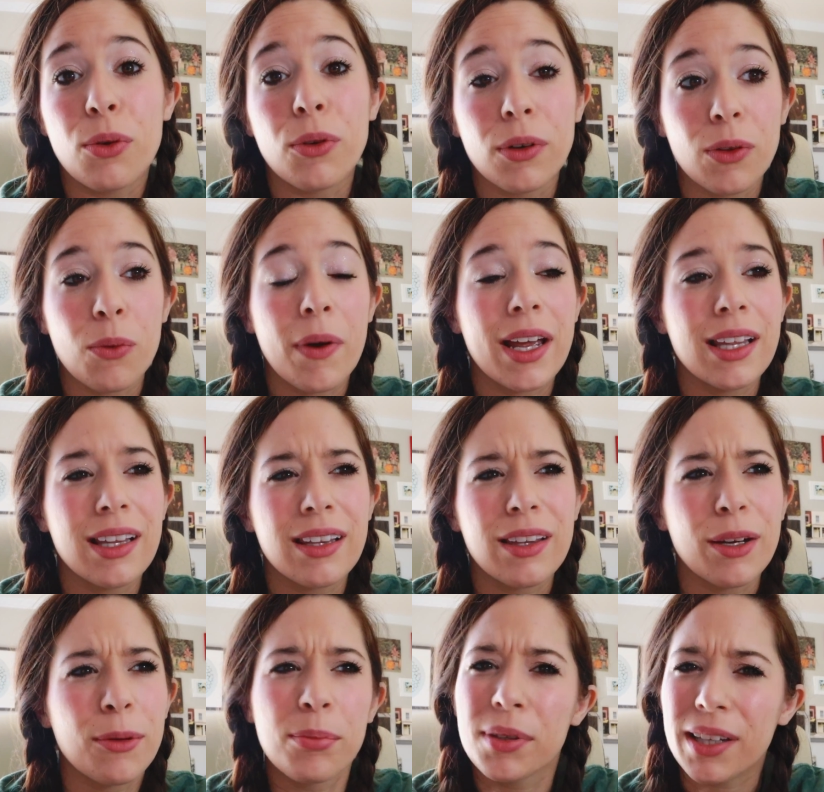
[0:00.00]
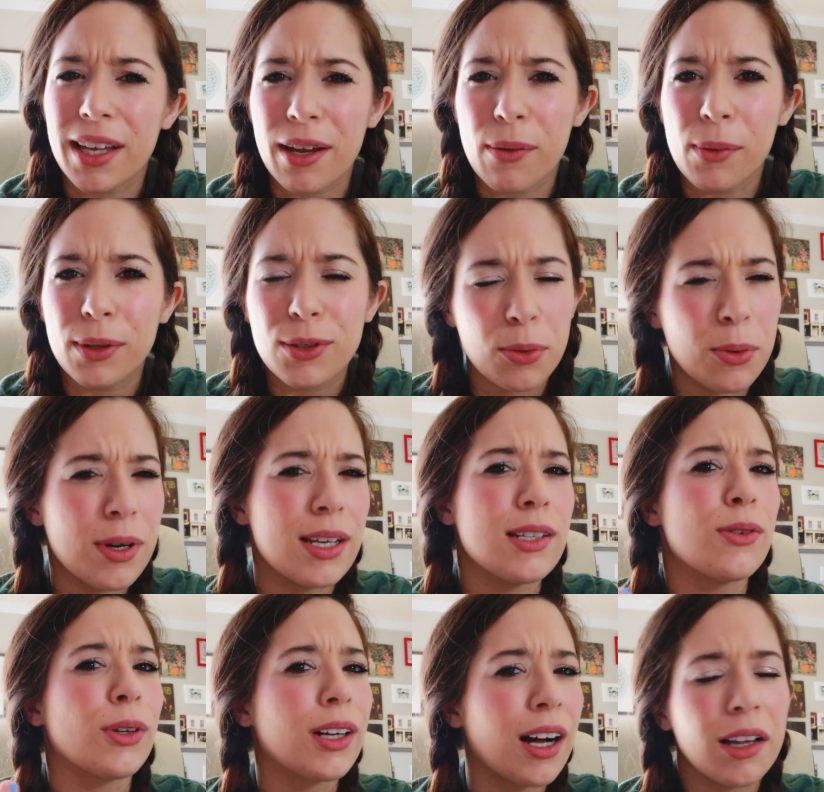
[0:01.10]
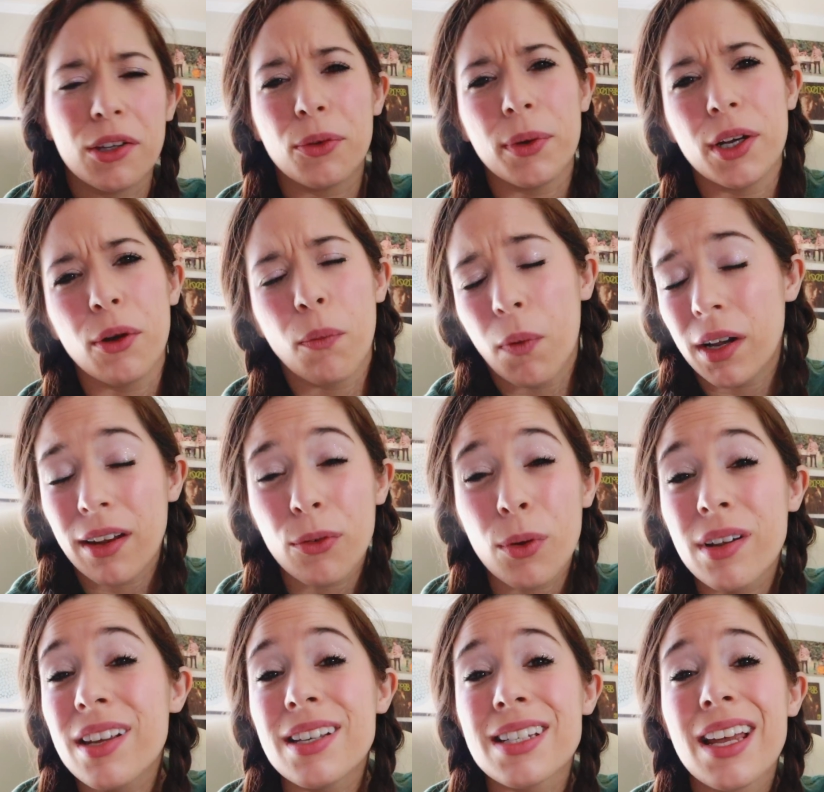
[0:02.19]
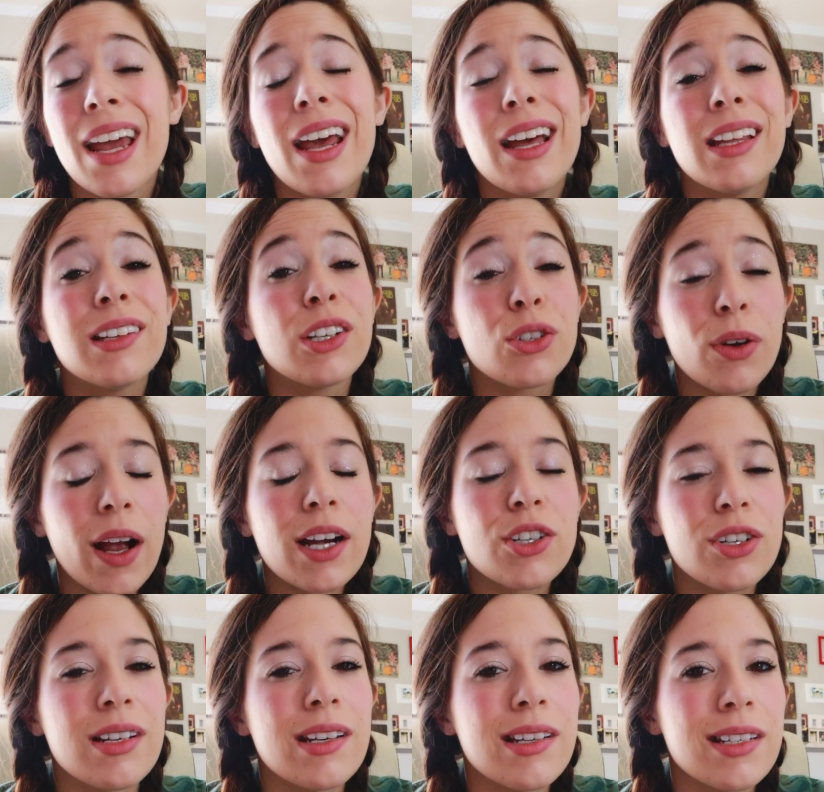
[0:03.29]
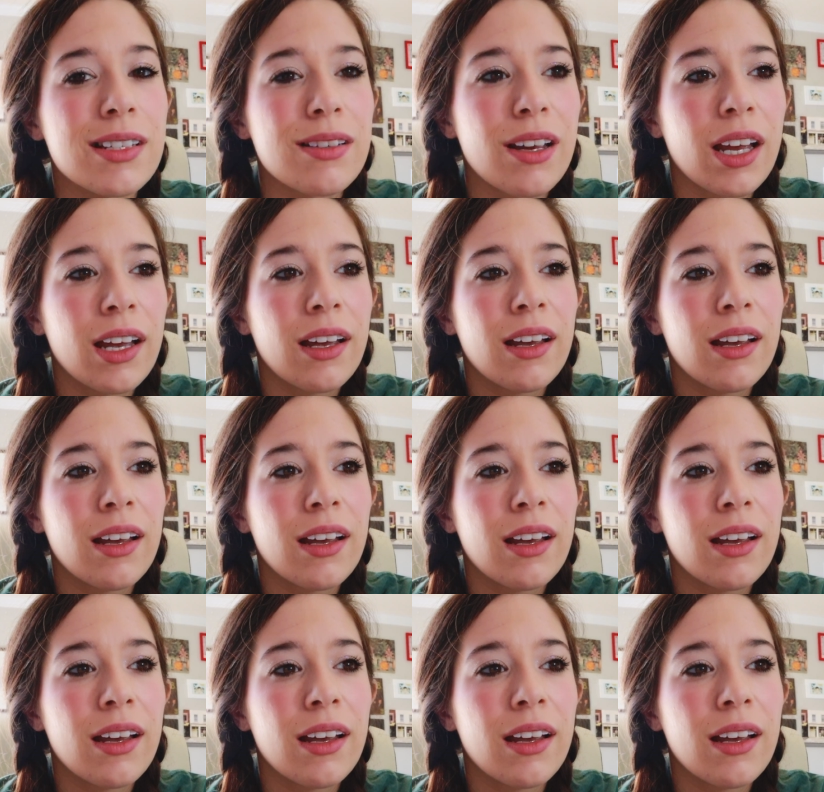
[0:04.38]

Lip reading: or the way that they're playing with toys or coloring or whatever it is. The attraction is